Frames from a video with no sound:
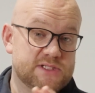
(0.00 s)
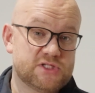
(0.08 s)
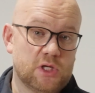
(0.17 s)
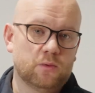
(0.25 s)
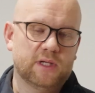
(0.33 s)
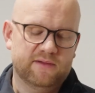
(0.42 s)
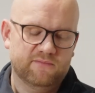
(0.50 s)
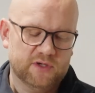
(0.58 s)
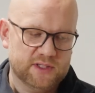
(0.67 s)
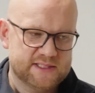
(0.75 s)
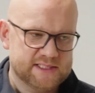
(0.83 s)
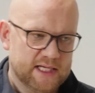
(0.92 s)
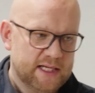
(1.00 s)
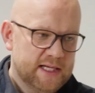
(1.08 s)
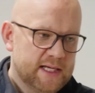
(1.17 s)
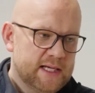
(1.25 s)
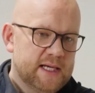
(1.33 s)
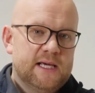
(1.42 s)
solar inverter
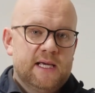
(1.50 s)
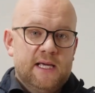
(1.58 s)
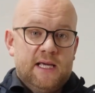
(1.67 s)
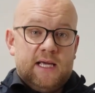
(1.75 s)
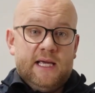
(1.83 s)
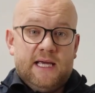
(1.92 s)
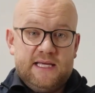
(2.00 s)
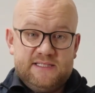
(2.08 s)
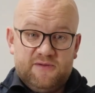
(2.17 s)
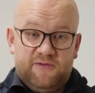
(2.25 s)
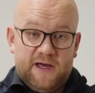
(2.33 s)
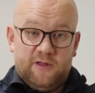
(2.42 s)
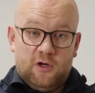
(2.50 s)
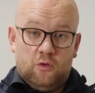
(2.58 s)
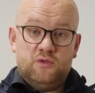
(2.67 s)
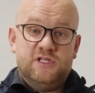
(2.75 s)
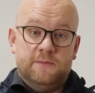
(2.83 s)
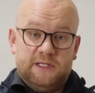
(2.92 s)
is the fact that
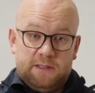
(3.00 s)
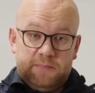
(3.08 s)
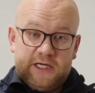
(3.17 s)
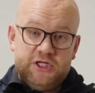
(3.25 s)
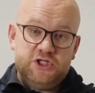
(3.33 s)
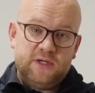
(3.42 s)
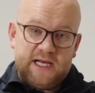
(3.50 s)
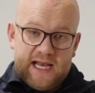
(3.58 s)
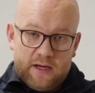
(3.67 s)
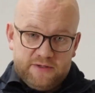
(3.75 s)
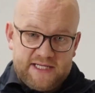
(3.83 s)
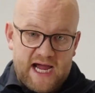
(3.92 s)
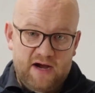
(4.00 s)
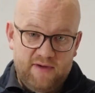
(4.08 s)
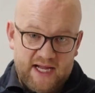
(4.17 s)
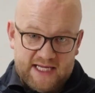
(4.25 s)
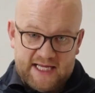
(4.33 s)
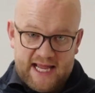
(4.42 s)
ultimately, because you can now
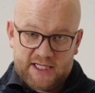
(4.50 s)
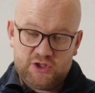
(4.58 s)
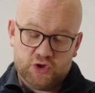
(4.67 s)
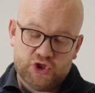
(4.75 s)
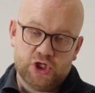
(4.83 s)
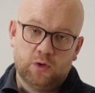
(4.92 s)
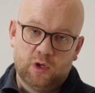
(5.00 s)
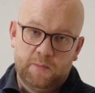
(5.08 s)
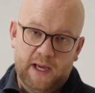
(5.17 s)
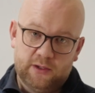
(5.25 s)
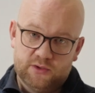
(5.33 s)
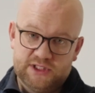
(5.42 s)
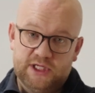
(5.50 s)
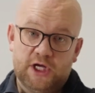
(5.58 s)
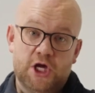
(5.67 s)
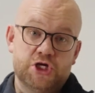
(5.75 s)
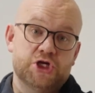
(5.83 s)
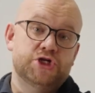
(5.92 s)
direct connect your solar panels in
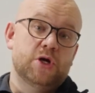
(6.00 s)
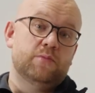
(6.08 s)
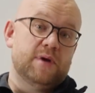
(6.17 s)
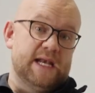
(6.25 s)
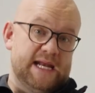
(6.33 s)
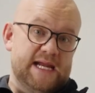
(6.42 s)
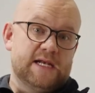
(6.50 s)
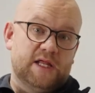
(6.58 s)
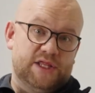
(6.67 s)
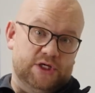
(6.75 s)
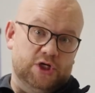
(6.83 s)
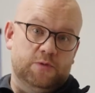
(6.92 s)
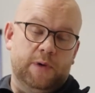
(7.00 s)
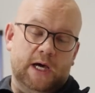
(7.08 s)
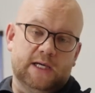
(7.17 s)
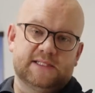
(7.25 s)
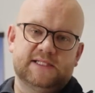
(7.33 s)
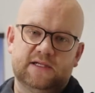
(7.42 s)
and you don't need a
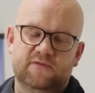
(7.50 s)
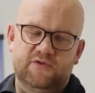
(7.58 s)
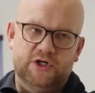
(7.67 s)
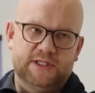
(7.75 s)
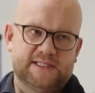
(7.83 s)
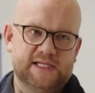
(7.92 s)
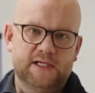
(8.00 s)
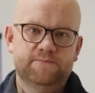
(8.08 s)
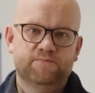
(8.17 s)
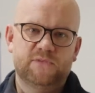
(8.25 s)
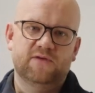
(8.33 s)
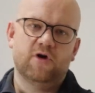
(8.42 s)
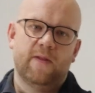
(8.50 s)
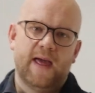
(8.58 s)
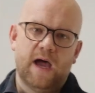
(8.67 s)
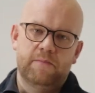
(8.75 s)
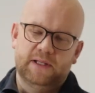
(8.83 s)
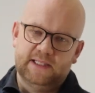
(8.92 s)
third-party inverter, you've got
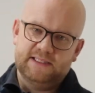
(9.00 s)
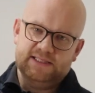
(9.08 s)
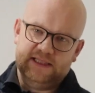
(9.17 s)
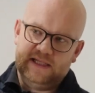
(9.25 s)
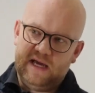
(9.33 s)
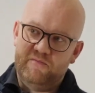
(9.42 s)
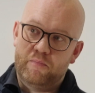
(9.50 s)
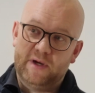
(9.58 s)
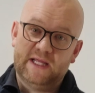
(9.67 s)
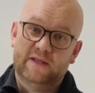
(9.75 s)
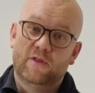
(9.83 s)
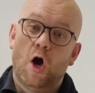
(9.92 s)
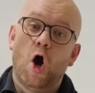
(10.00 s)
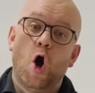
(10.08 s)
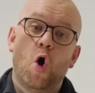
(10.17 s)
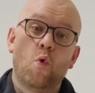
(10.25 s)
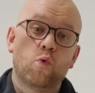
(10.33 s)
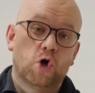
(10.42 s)
that ability of bringing the
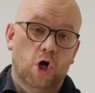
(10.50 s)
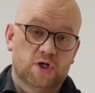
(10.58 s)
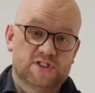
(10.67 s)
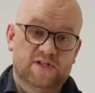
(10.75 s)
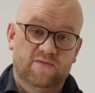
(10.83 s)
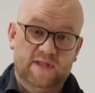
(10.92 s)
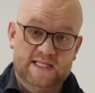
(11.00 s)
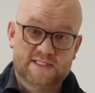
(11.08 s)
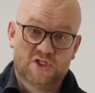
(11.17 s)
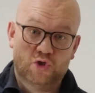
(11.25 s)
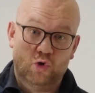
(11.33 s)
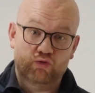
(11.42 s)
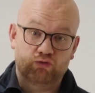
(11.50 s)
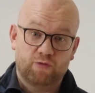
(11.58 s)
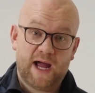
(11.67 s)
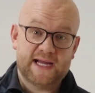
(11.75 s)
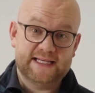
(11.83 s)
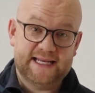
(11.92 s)
whole cost of the install
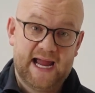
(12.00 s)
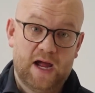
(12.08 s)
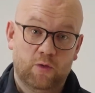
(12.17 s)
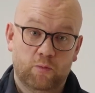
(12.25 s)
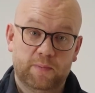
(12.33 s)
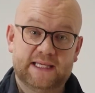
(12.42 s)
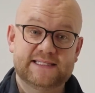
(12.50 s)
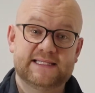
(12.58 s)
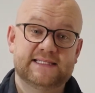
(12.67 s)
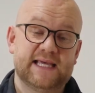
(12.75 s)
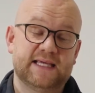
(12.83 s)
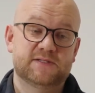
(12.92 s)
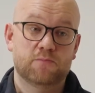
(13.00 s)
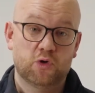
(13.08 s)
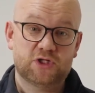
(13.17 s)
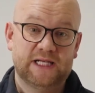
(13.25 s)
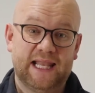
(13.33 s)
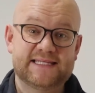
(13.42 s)
right down, because it takes
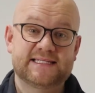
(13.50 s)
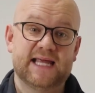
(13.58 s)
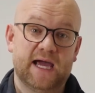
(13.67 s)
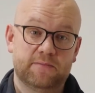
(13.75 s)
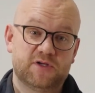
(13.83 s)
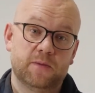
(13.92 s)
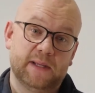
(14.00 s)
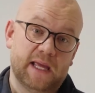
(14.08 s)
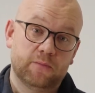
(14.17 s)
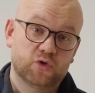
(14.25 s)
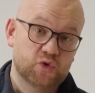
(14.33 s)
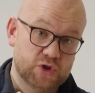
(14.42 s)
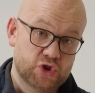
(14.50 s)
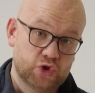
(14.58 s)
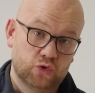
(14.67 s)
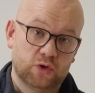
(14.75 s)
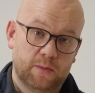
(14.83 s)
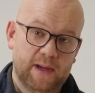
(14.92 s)
much less time to be able to
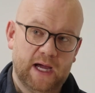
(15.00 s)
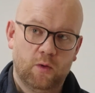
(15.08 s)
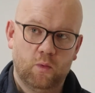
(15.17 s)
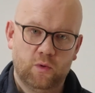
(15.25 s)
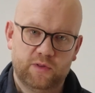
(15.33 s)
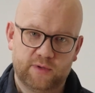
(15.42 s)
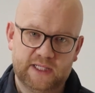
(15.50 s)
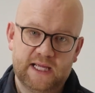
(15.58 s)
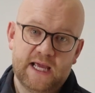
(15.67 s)
install a Powerwall 3